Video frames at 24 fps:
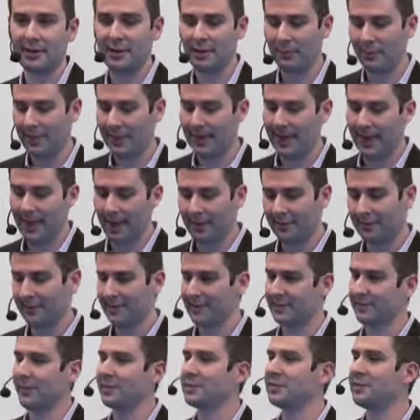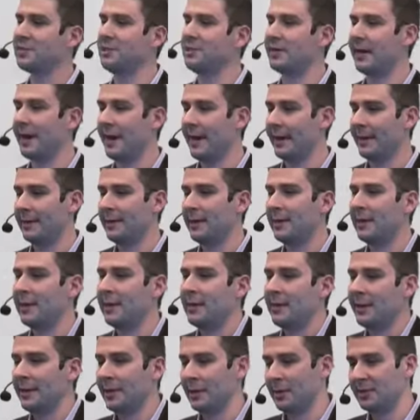You want to have, as much as you can,
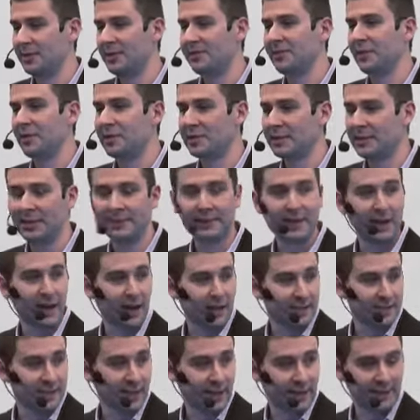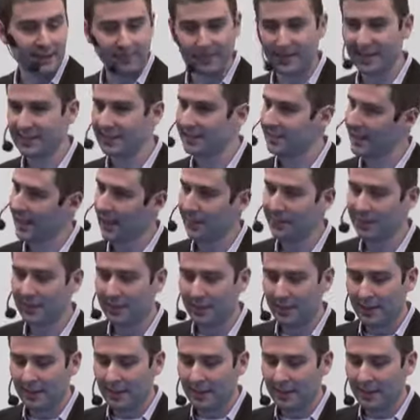a diversity of content, mix it up.